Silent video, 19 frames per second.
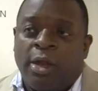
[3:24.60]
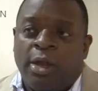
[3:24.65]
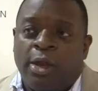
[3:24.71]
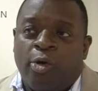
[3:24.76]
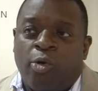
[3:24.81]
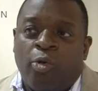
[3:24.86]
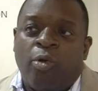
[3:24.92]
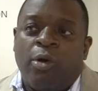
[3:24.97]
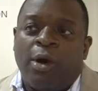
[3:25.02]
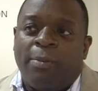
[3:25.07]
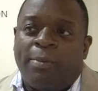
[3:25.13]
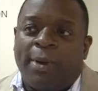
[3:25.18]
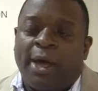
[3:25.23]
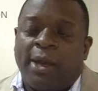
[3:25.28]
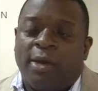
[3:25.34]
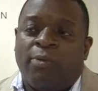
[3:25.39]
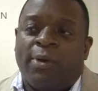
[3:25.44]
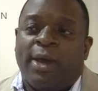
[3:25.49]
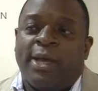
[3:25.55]
They're all
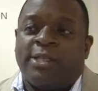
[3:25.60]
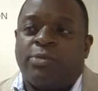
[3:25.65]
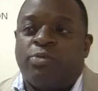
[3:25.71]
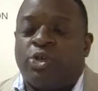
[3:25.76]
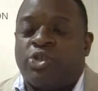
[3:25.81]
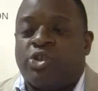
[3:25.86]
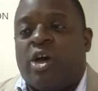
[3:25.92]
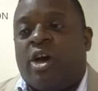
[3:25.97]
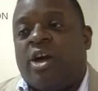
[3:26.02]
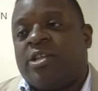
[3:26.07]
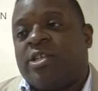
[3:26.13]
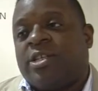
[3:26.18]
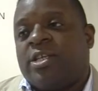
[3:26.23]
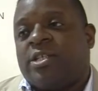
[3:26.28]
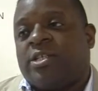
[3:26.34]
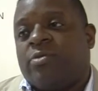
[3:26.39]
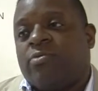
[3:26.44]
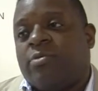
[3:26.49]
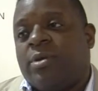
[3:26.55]
about the ways in which
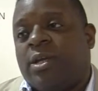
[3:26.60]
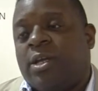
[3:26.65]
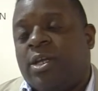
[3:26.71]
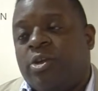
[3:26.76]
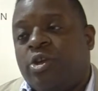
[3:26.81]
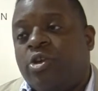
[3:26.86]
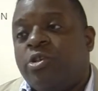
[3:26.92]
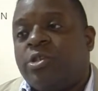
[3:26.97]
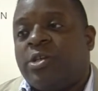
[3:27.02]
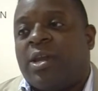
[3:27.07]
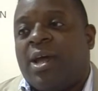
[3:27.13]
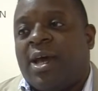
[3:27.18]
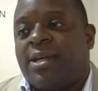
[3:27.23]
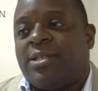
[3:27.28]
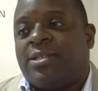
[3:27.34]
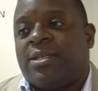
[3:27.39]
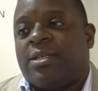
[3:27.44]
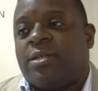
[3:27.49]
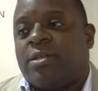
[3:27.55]
artists are really
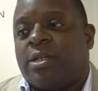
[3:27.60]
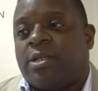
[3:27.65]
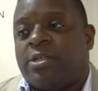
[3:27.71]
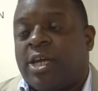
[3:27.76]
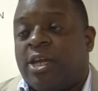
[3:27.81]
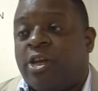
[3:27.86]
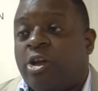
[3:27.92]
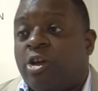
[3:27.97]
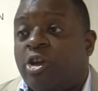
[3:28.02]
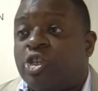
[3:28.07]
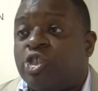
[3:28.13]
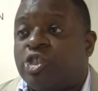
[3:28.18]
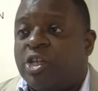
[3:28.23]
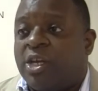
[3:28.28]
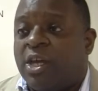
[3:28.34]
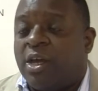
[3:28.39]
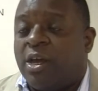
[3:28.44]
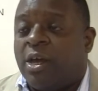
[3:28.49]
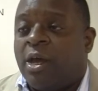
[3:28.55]
utilizing the
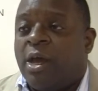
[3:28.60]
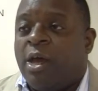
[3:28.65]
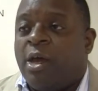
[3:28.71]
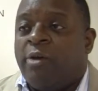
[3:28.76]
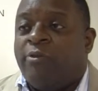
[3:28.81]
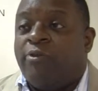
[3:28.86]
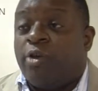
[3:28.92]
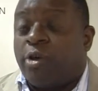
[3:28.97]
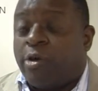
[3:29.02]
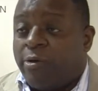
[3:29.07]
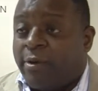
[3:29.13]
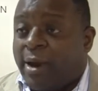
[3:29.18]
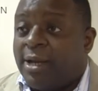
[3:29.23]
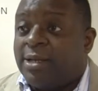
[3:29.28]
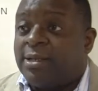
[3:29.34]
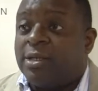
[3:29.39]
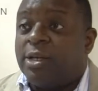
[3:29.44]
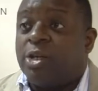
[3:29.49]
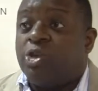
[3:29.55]
technology for
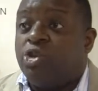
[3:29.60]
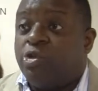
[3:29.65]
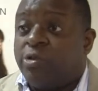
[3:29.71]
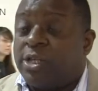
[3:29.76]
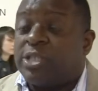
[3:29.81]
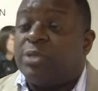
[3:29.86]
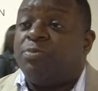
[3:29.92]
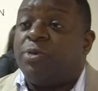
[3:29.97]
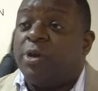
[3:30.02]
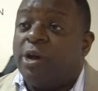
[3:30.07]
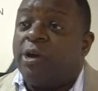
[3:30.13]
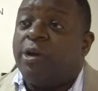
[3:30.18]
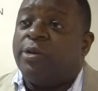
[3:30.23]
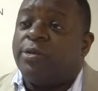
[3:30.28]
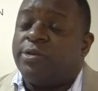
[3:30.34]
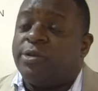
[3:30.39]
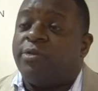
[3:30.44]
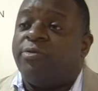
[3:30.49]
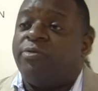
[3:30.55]
creating a new
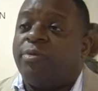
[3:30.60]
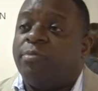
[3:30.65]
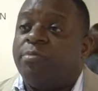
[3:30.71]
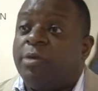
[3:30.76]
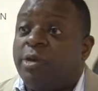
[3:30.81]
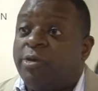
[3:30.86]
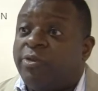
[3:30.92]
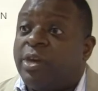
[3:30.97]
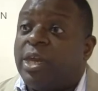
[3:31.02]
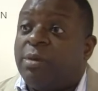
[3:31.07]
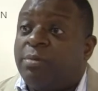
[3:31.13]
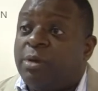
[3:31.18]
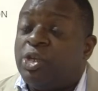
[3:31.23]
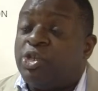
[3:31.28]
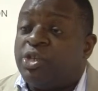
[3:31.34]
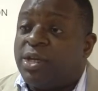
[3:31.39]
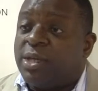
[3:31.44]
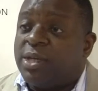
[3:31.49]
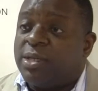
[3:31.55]
experience of moving
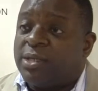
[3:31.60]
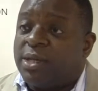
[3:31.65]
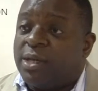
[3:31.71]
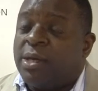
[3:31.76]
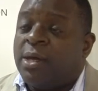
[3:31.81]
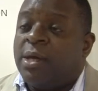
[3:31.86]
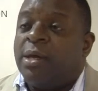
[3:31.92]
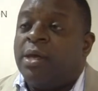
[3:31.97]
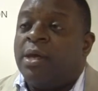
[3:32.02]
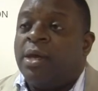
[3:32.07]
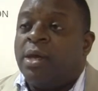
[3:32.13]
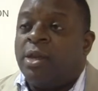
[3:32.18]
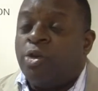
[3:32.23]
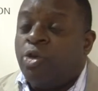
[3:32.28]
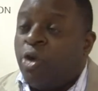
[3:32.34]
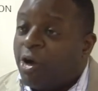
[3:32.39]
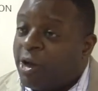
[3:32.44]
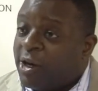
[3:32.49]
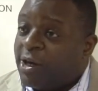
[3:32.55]
images,
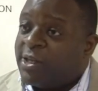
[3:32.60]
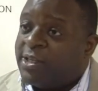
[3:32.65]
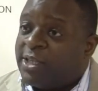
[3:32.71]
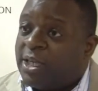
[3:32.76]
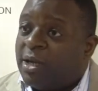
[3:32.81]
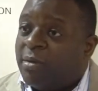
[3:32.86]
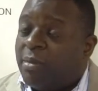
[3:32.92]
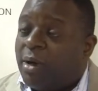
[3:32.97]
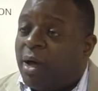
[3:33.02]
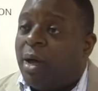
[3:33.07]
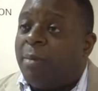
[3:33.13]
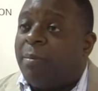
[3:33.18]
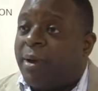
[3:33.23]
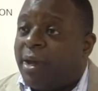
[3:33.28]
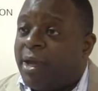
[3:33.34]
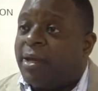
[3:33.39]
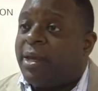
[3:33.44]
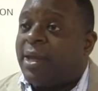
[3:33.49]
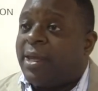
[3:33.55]
not in the cinema,
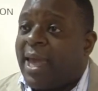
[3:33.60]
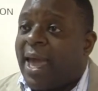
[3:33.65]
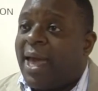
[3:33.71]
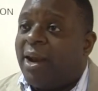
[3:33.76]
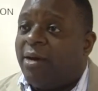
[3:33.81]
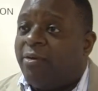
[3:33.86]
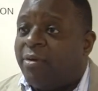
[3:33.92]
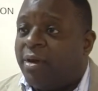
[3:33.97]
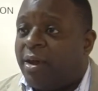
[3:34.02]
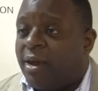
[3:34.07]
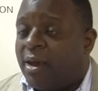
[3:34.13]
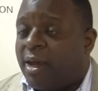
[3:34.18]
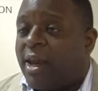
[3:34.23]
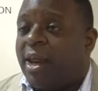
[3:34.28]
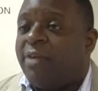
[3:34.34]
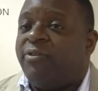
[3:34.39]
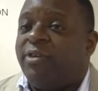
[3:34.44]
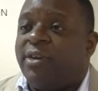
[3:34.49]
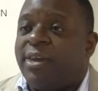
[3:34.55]
but in the gallery.
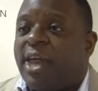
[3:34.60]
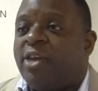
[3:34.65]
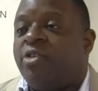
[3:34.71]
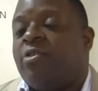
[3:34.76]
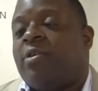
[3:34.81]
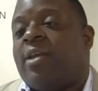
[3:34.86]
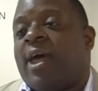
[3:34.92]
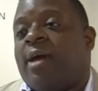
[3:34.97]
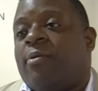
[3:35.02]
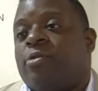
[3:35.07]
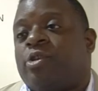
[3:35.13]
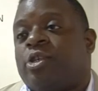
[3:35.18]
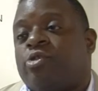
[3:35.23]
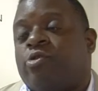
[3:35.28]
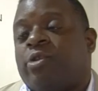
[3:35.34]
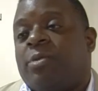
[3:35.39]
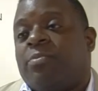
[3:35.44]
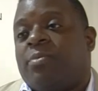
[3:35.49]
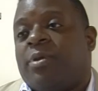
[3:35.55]
And I think that new language
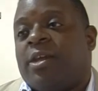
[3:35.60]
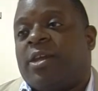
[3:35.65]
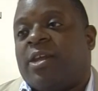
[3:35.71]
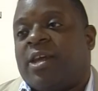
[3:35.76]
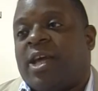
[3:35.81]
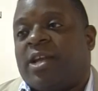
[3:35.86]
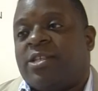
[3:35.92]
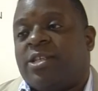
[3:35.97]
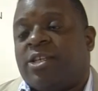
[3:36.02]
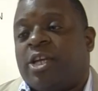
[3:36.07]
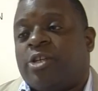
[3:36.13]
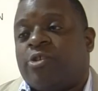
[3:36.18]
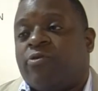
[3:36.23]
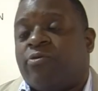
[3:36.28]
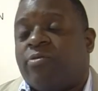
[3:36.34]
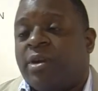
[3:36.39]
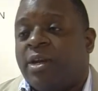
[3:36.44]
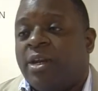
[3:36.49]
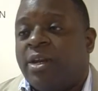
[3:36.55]
has really been at the cutting edge
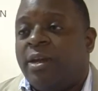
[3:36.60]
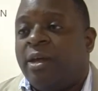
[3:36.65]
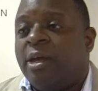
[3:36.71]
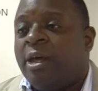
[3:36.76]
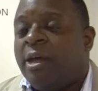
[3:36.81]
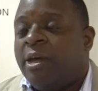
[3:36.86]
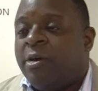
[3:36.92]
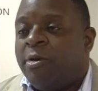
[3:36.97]
of really